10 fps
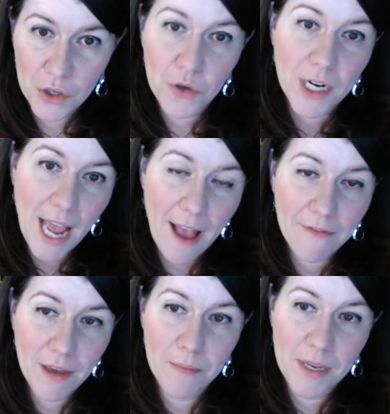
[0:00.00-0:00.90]
You could have
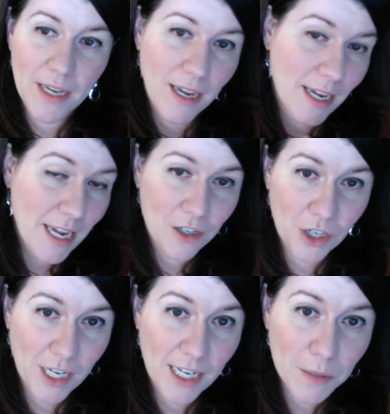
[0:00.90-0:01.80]
them be
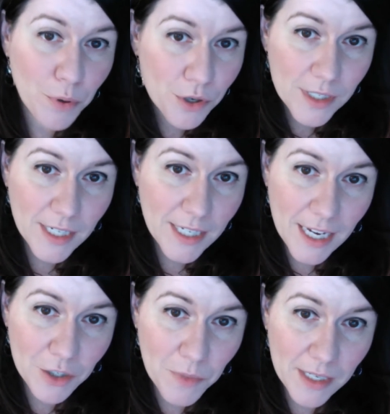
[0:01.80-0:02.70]
engaging in in-person
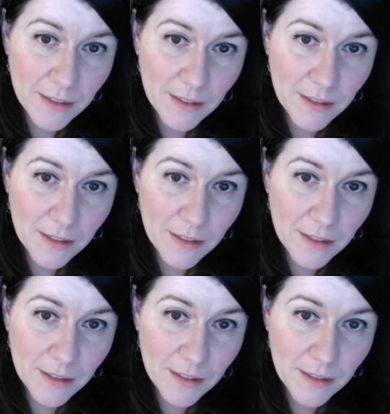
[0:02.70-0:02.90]
engagement